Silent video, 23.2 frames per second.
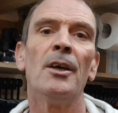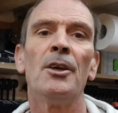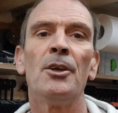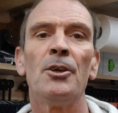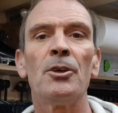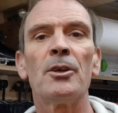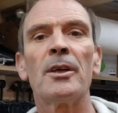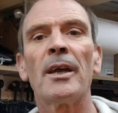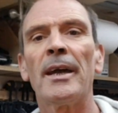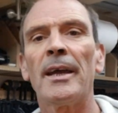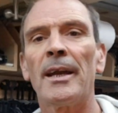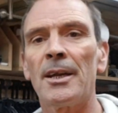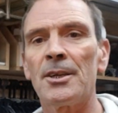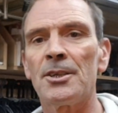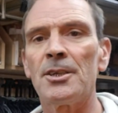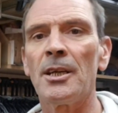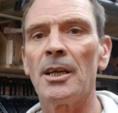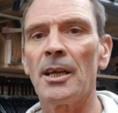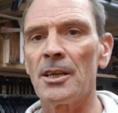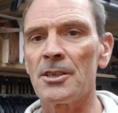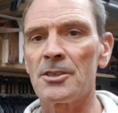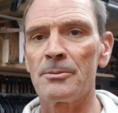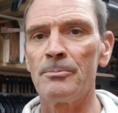you can actually
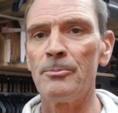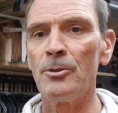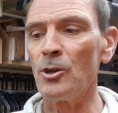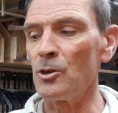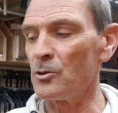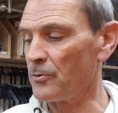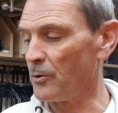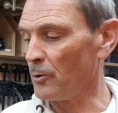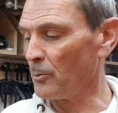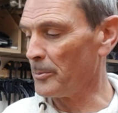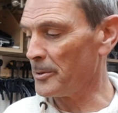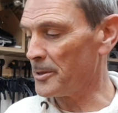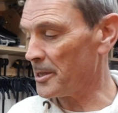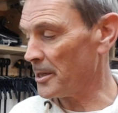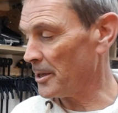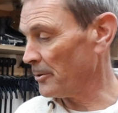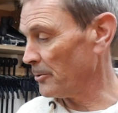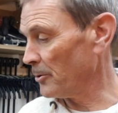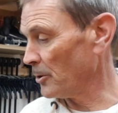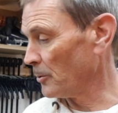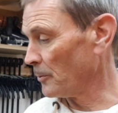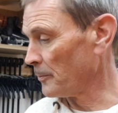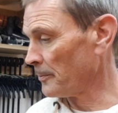get some useful
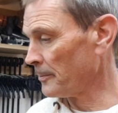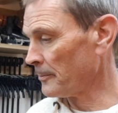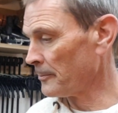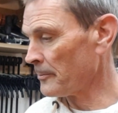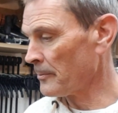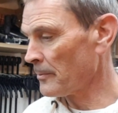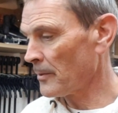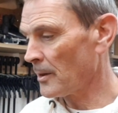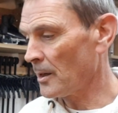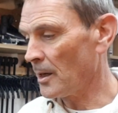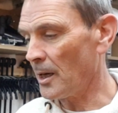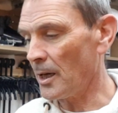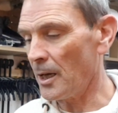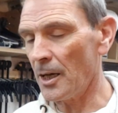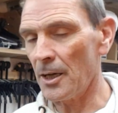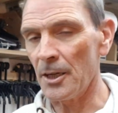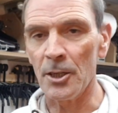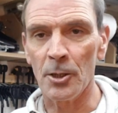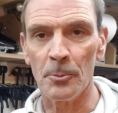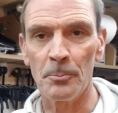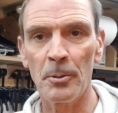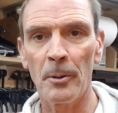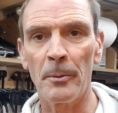material.
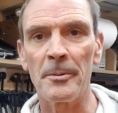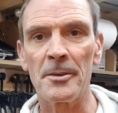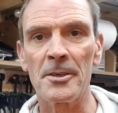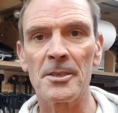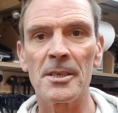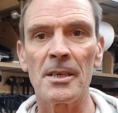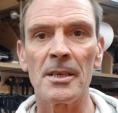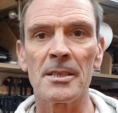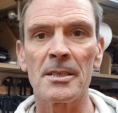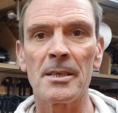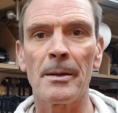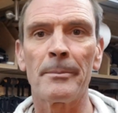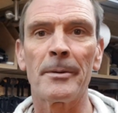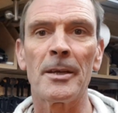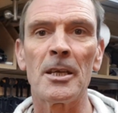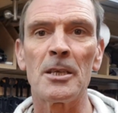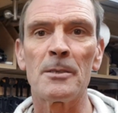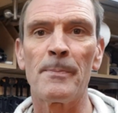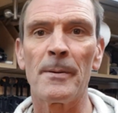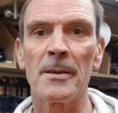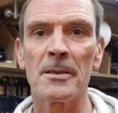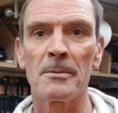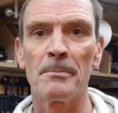You'll probably see some of
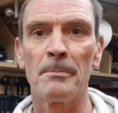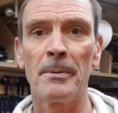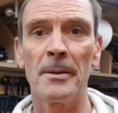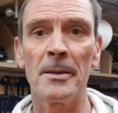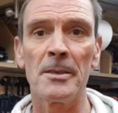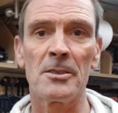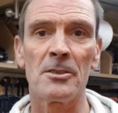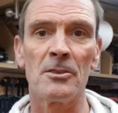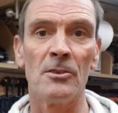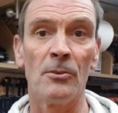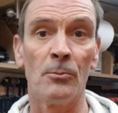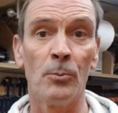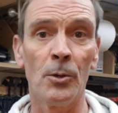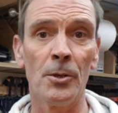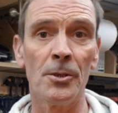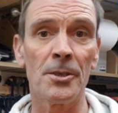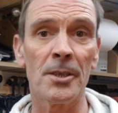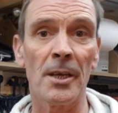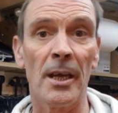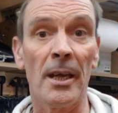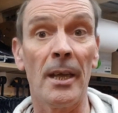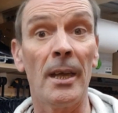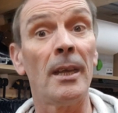these bits and pieces of
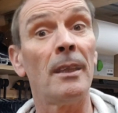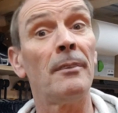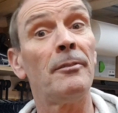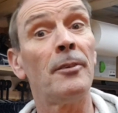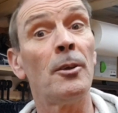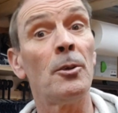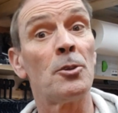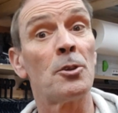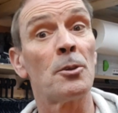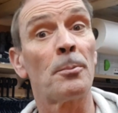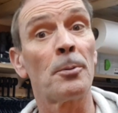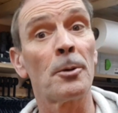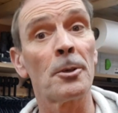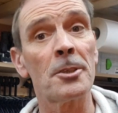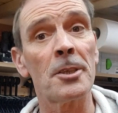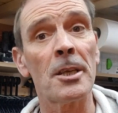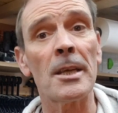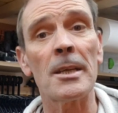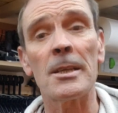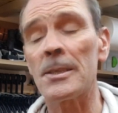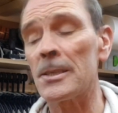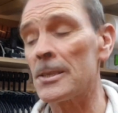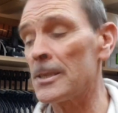wood in future
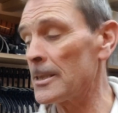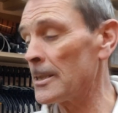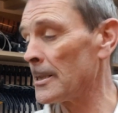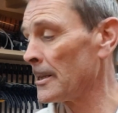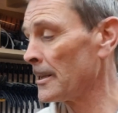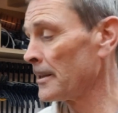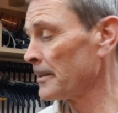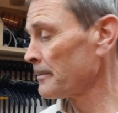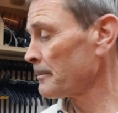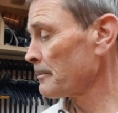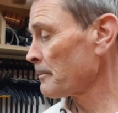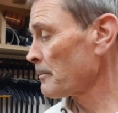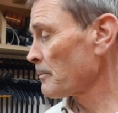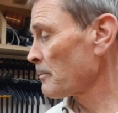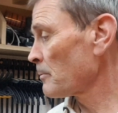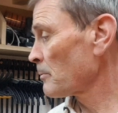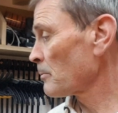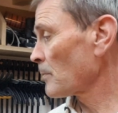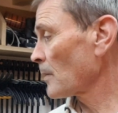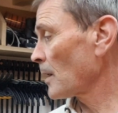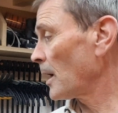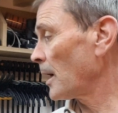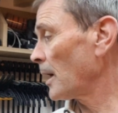projects.
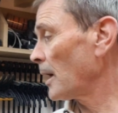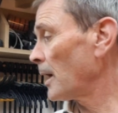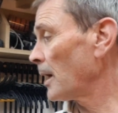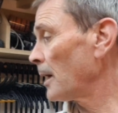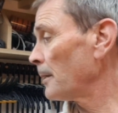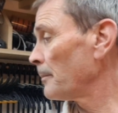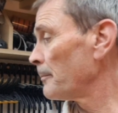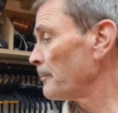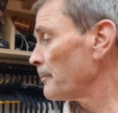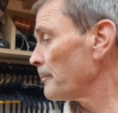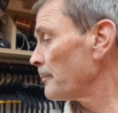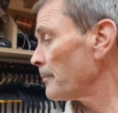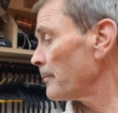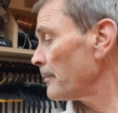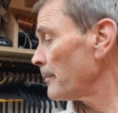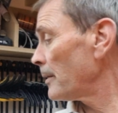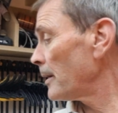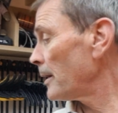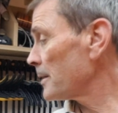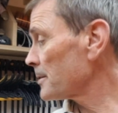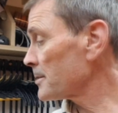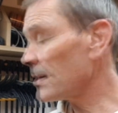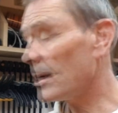
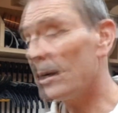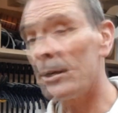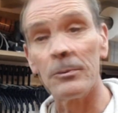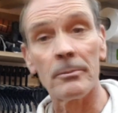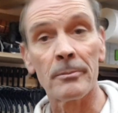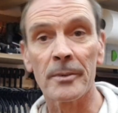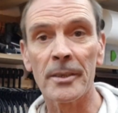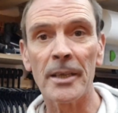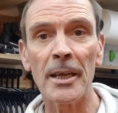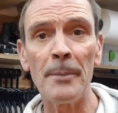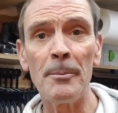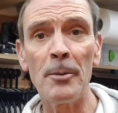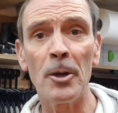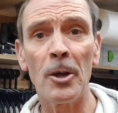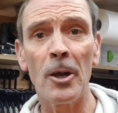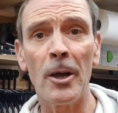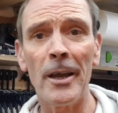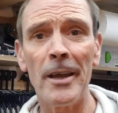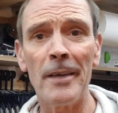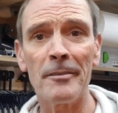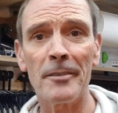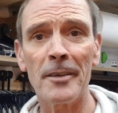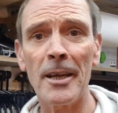So keep an
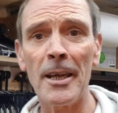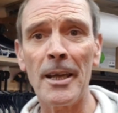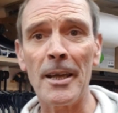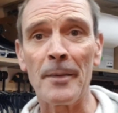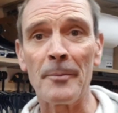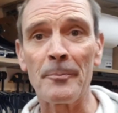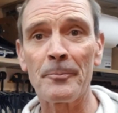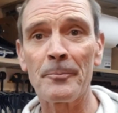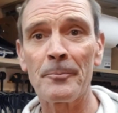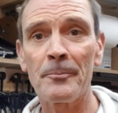eye out for that.